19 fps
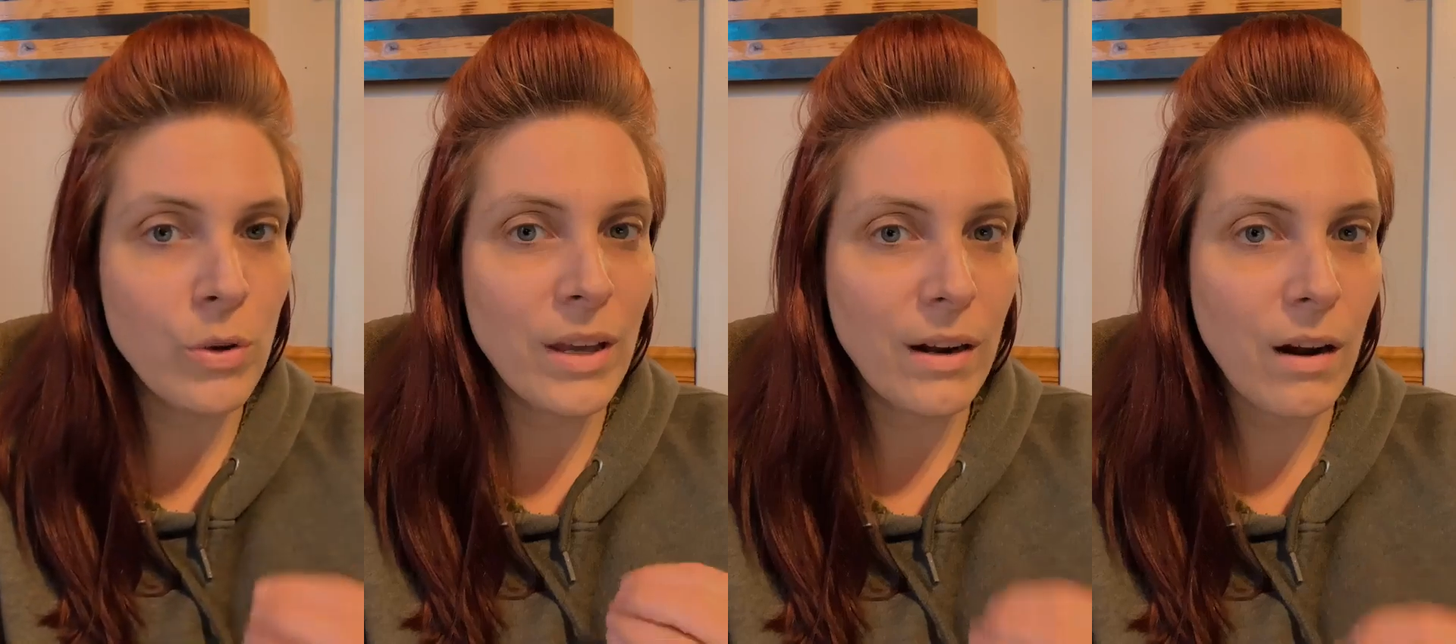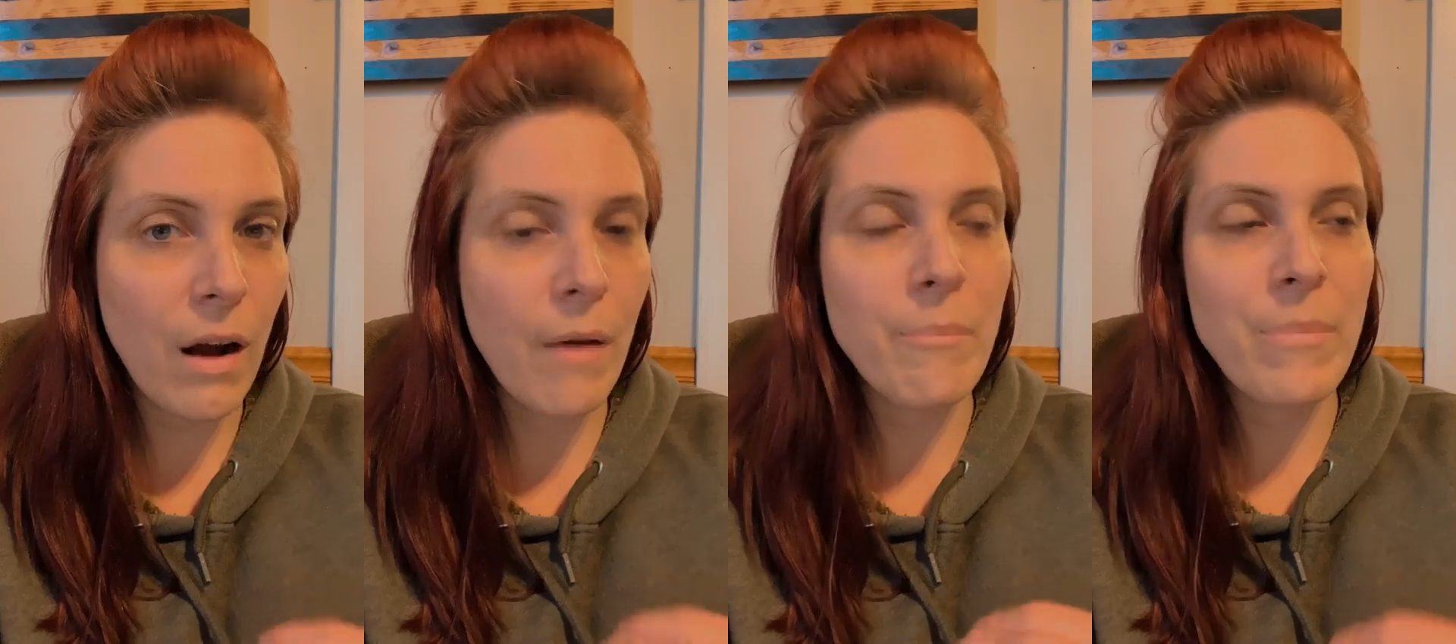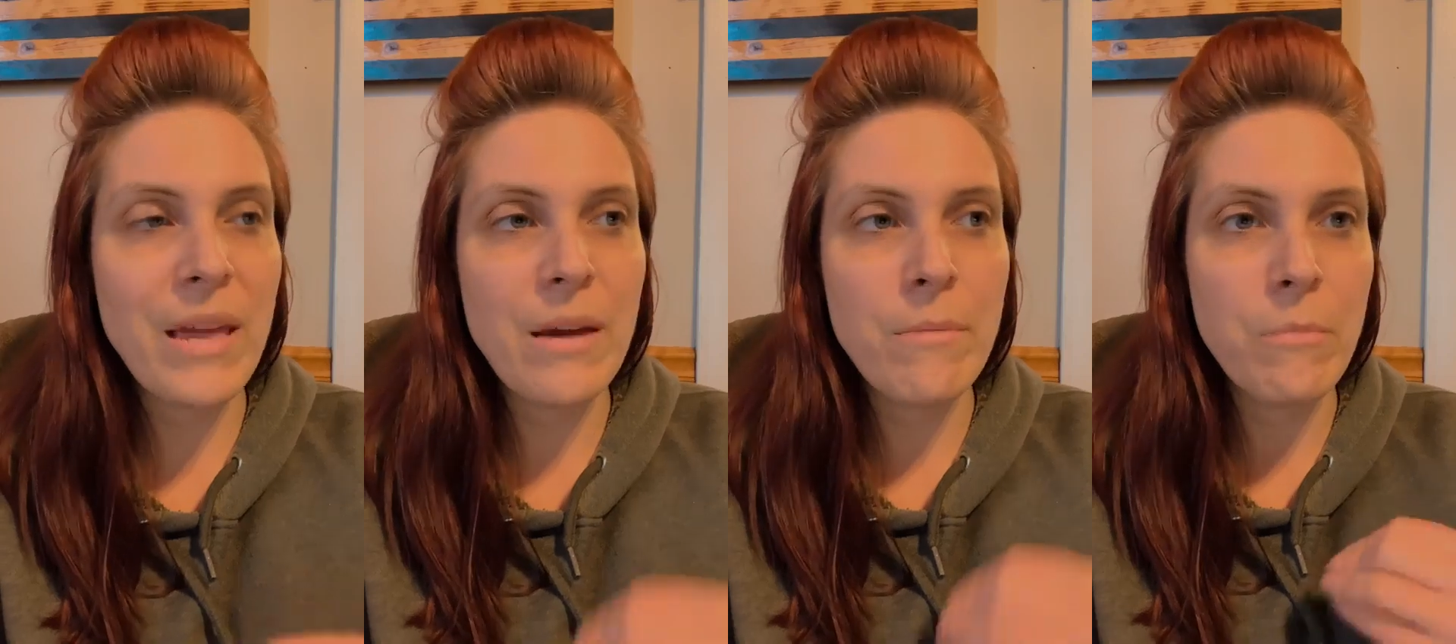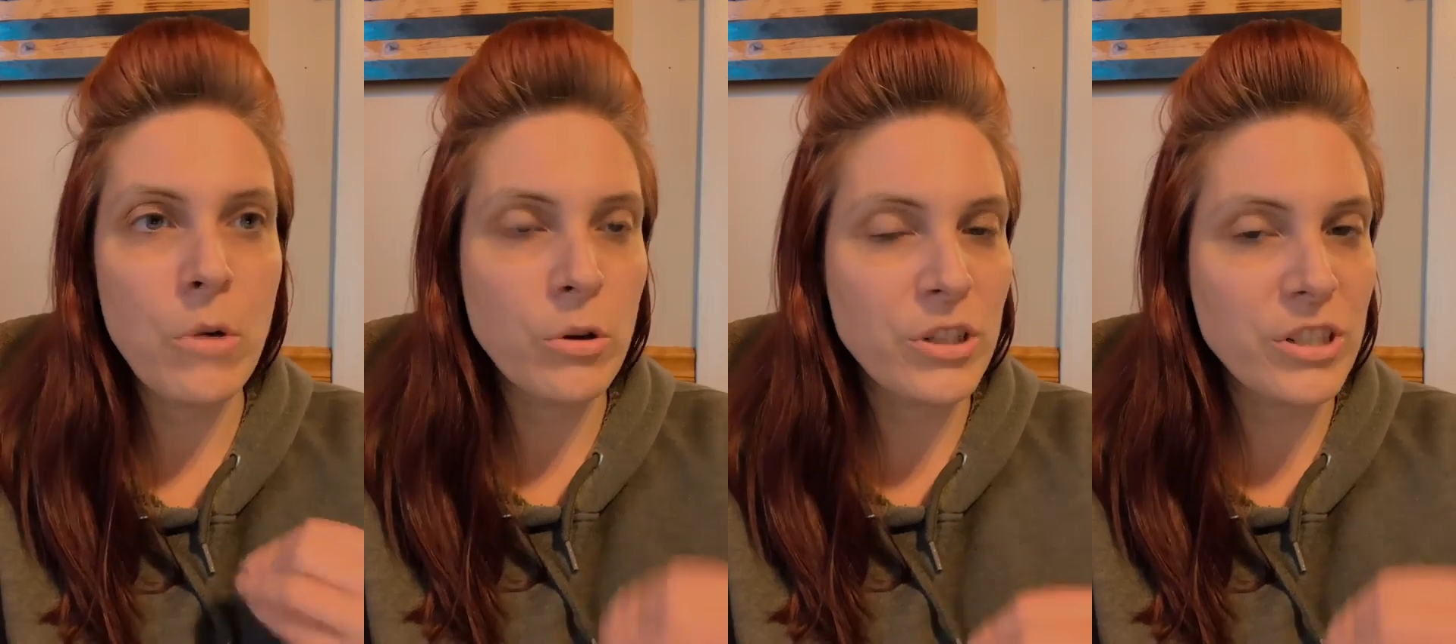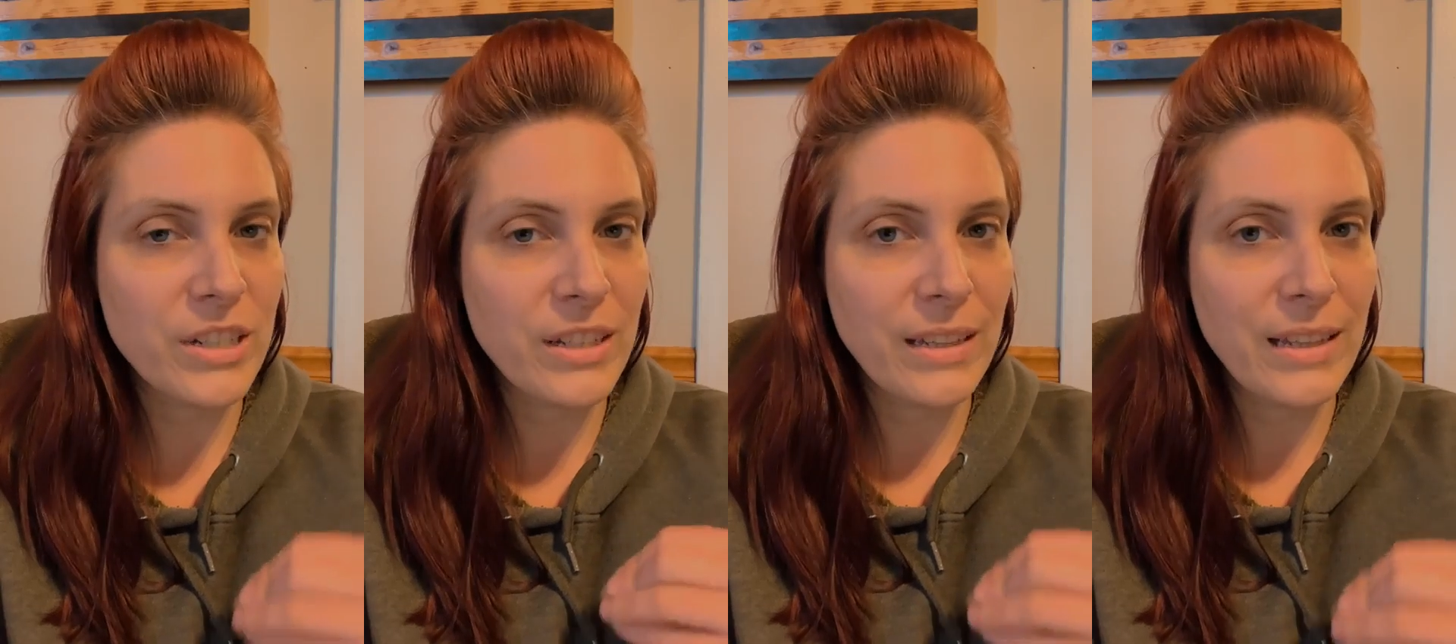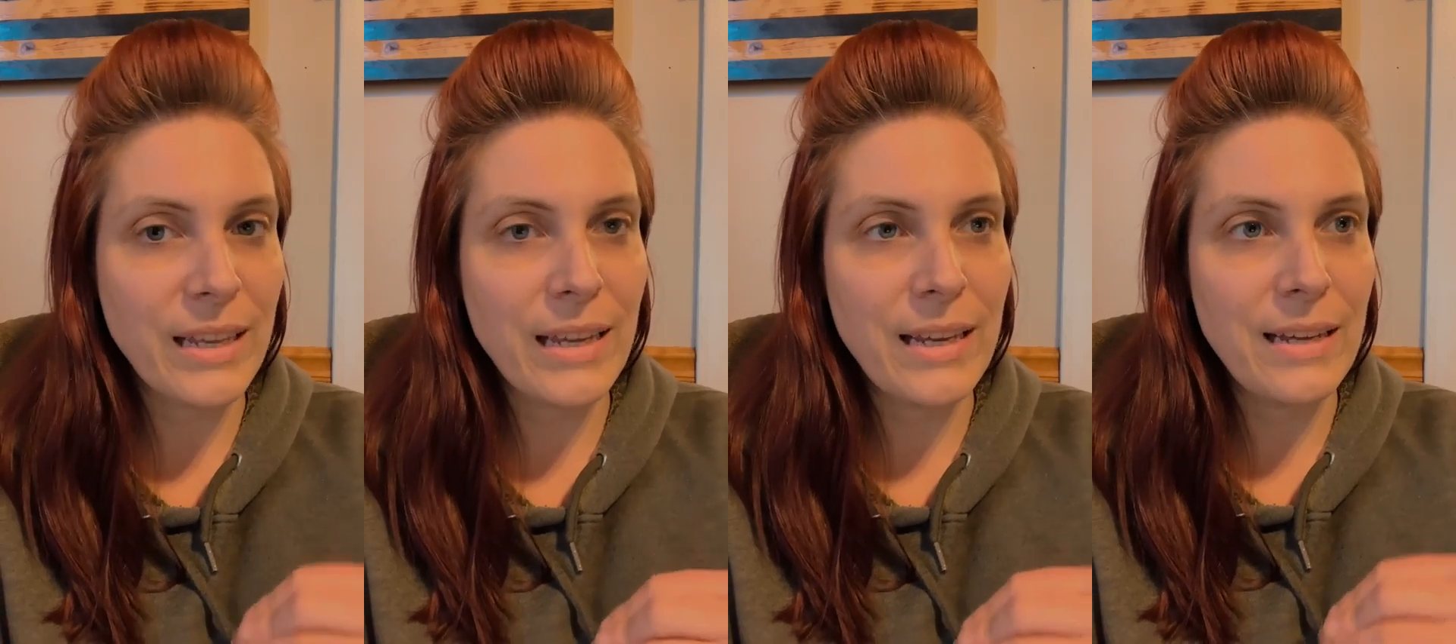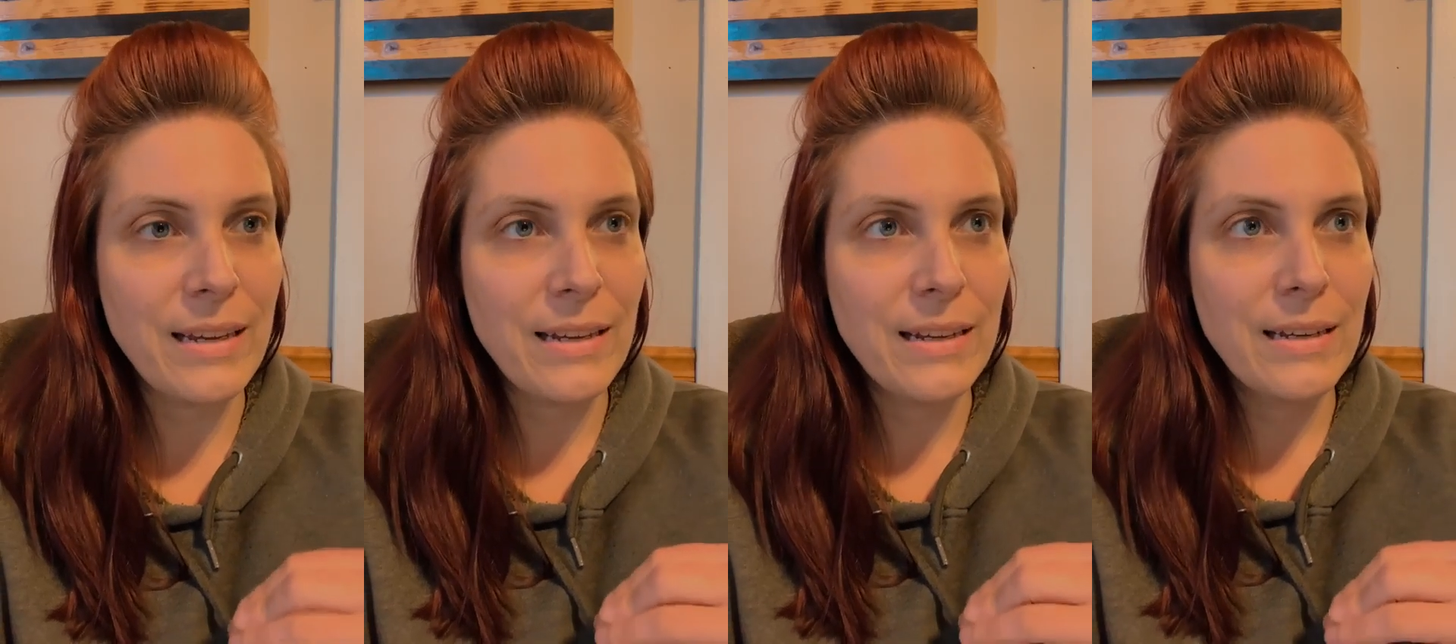cannot be
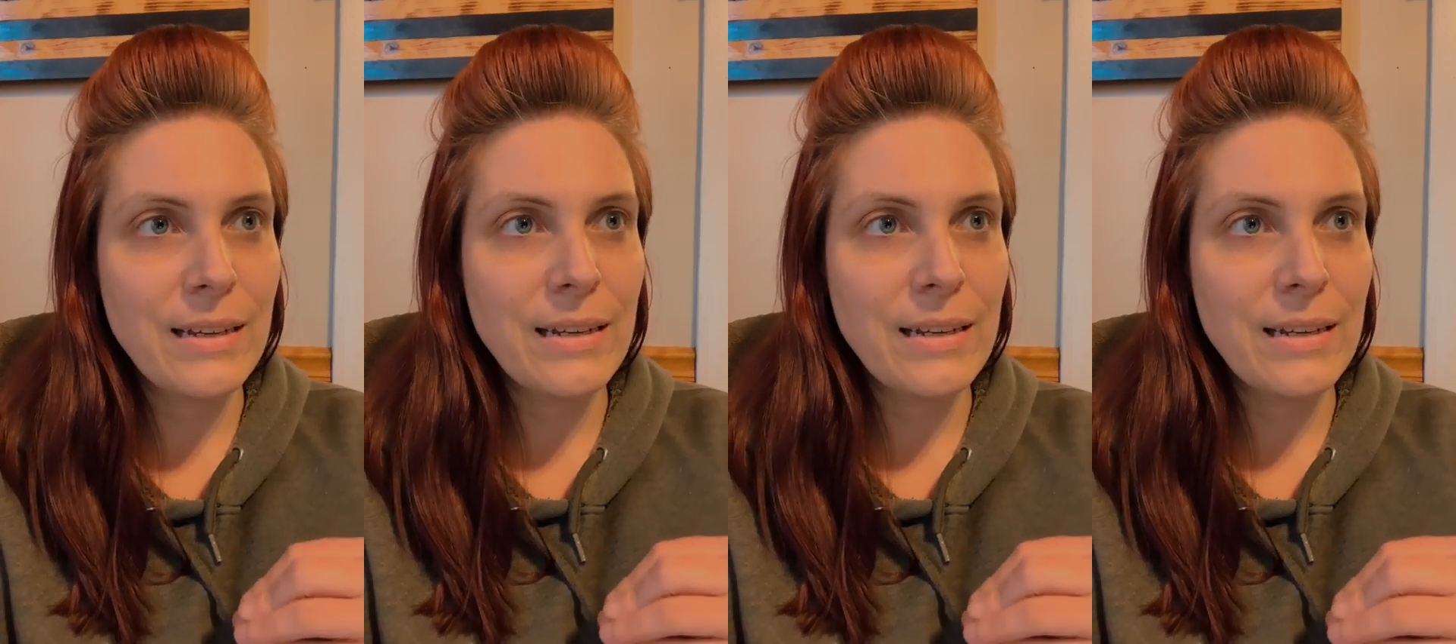emotionally